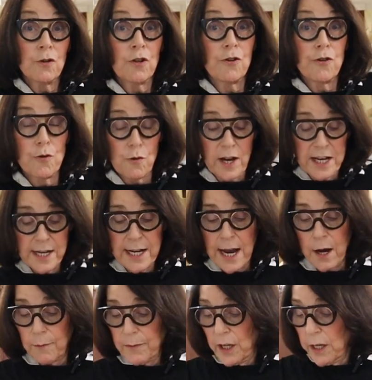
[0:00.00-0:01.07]
you to do right
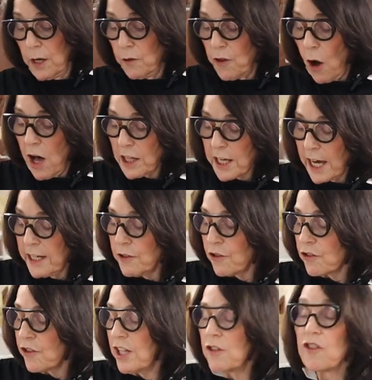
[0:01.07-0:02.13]
now. All kinds
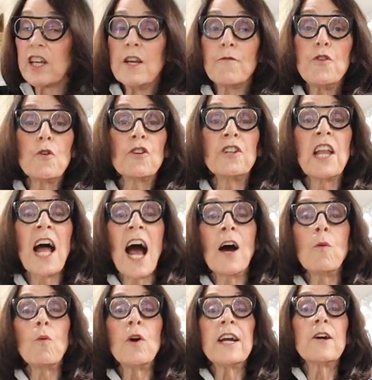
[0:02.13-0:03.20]
of things. If you're
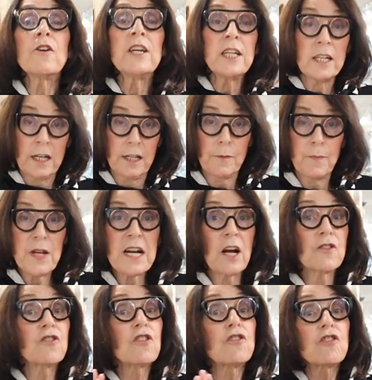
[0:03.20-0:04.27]
not wearing it
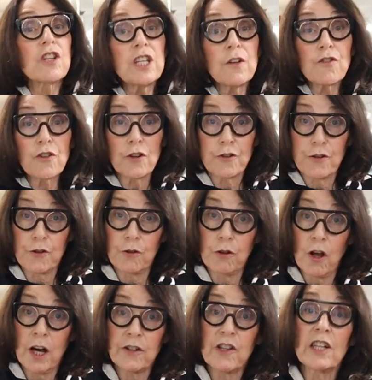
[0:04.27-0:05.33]
because the sleeves are too
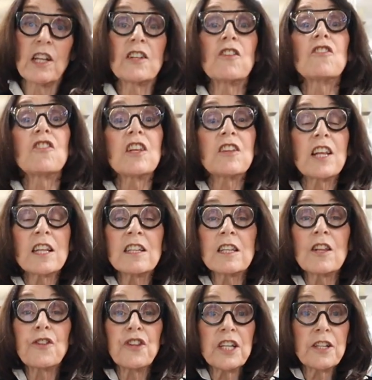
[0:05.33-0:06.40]
long, then let's get that
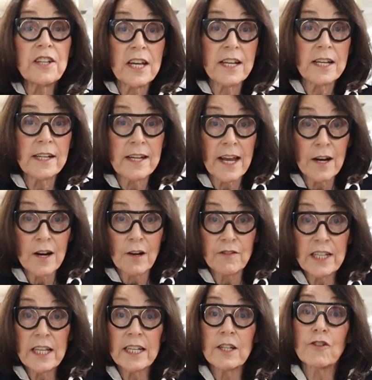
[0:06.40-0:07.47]
little thing taken care of
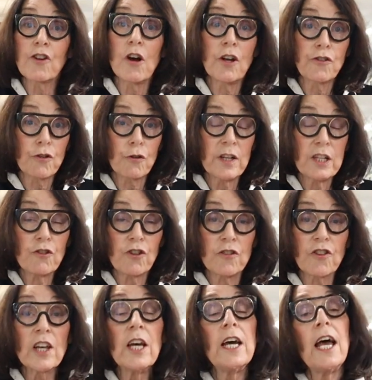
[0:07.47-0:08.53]
and get it to
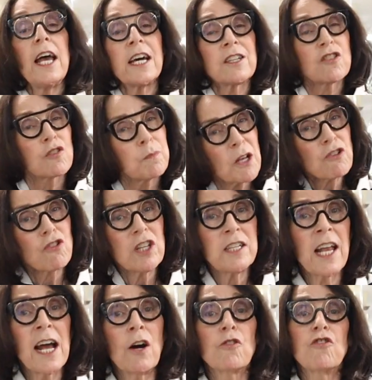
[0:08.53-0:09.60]
alterations. And especially
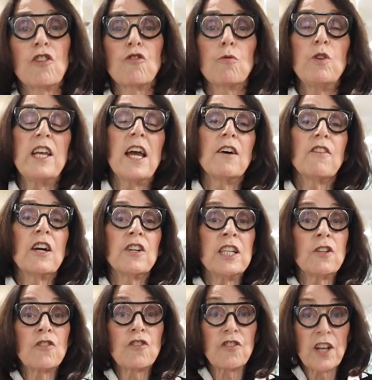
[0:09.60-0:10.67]
now, since we have our
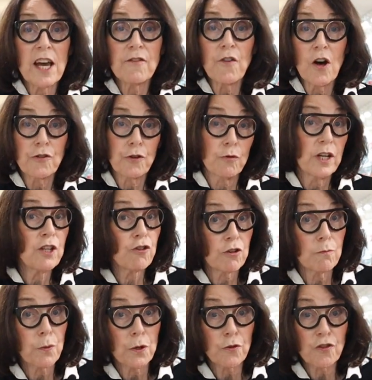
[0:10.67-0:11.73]
in-staff
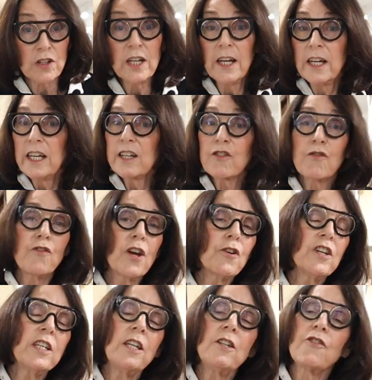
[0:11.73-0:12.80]
alteration person, it's
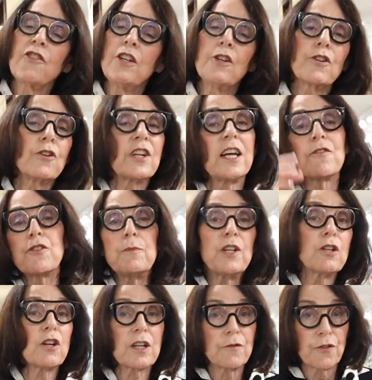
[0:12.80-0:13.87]
very easy. You don't have to be
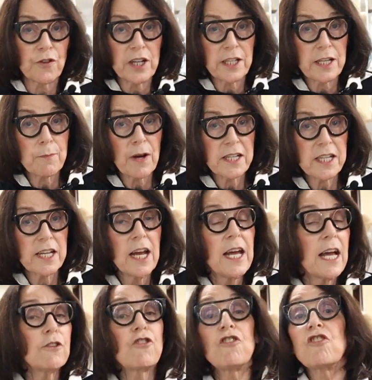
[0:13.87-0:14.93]
looking for anybody.
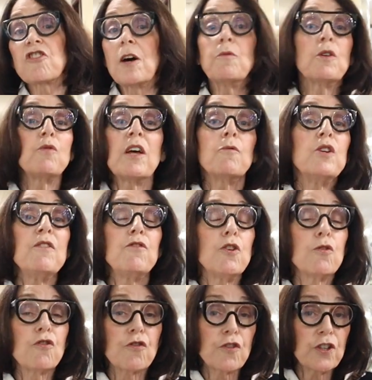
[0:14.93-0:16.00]
And she's someone that we've
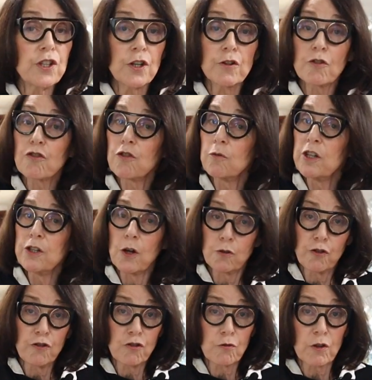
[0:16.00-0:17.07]
used for years, so we know
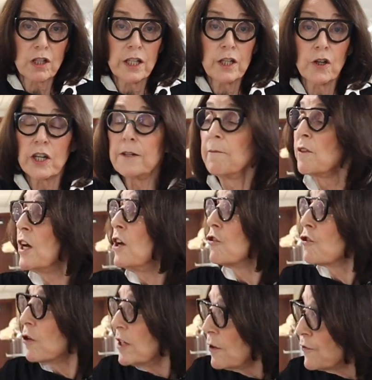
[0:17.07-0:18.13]
she's really good.
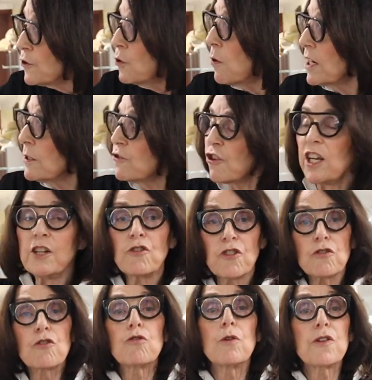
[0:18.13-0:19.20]
So if you want to change
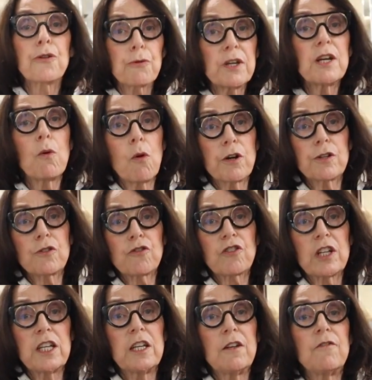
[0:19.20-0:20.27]
this to a 3/4
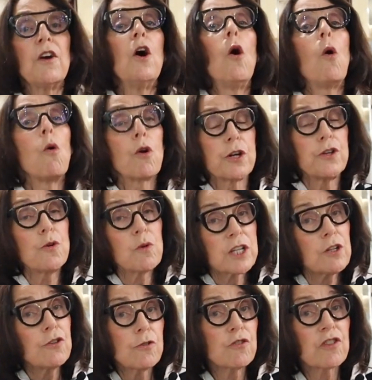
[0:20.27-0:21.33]
sleeve, or you want
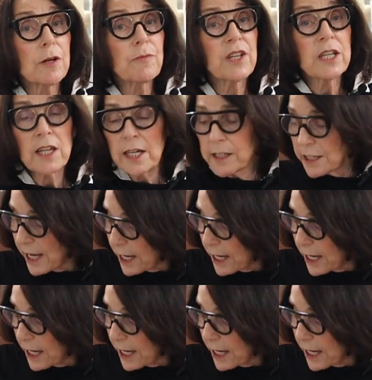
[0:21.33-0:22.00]
to do something like